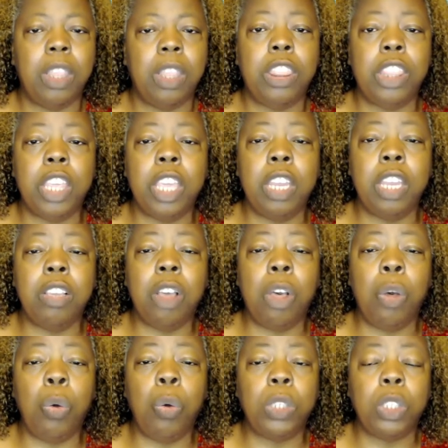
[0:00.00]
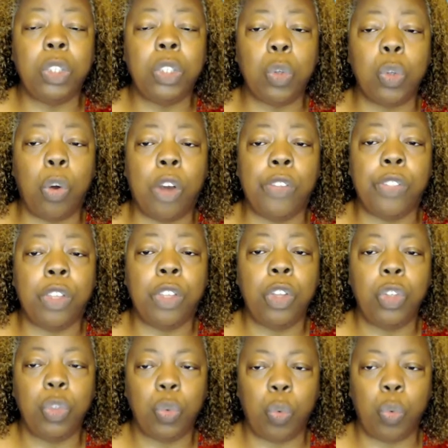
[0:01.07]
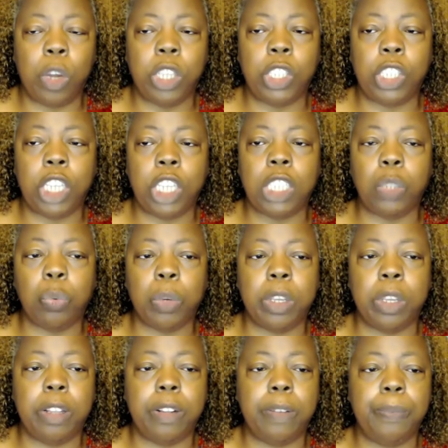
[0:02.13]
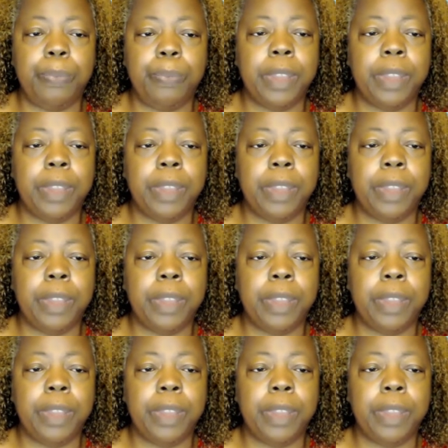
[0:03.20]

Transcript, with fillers: Then go north toward Jezreel